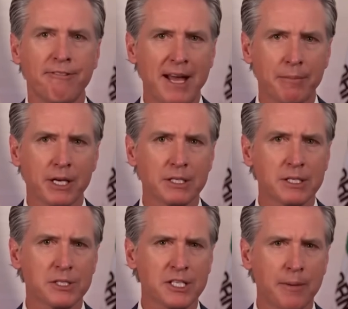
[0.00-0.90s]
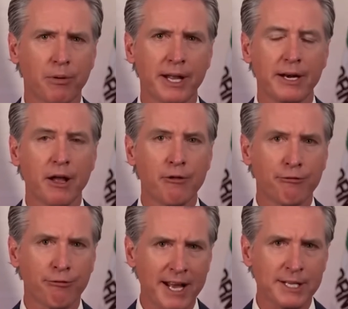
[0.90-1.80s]
families separated,
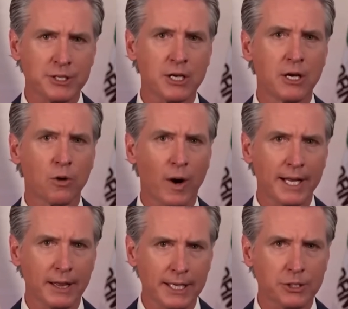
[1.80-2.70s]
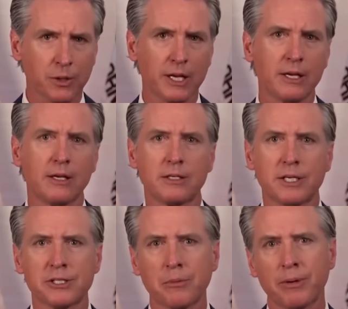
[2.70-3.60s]
friends quite literally
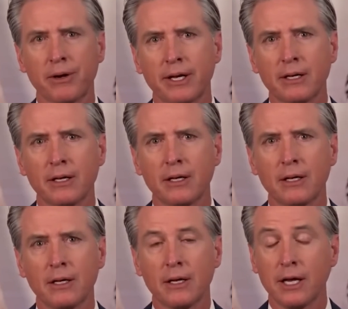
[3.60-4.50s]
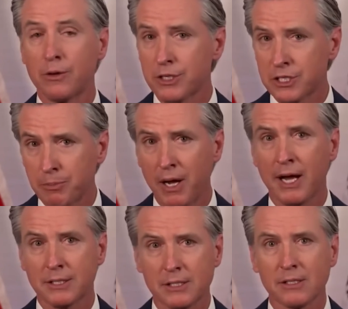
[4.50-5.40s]
disappearing. In
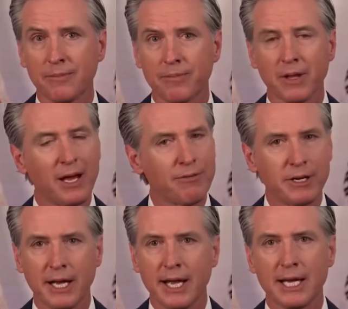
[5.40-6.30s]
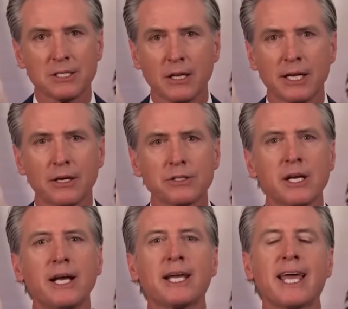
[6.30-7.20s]
response, everyday
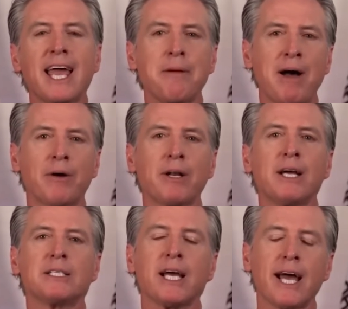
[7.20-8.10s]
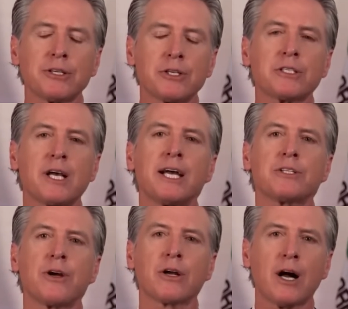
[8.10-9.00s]
Angelenos came out to
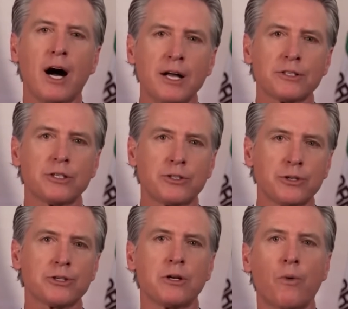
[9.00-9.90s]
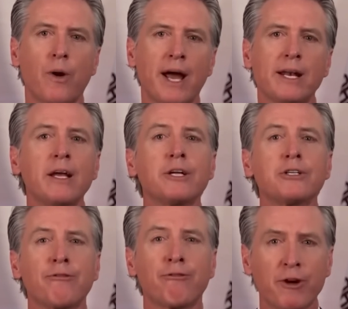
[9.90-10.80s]
exercise their constitutional right
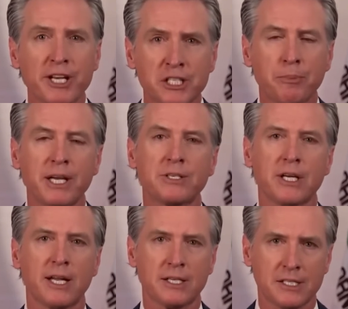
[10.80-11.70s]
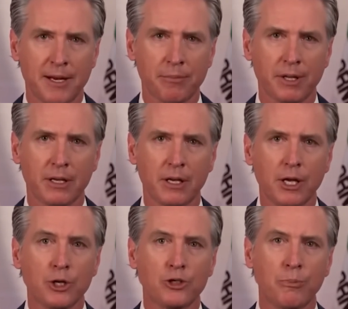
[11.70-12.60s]
to free speech and assembly,
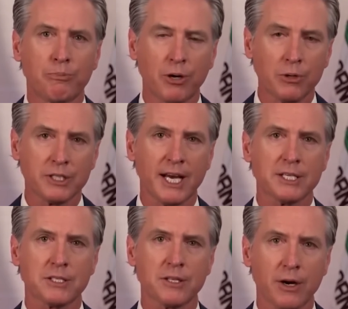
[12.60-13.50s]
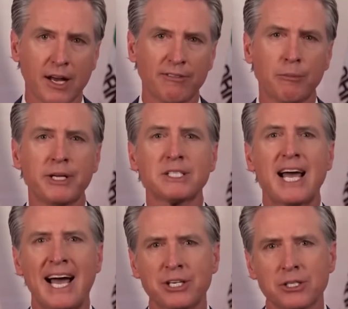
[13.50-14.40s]
to protest their government's
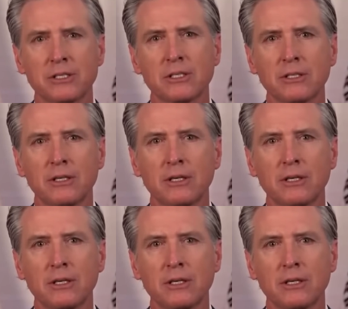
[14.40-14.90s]
actions.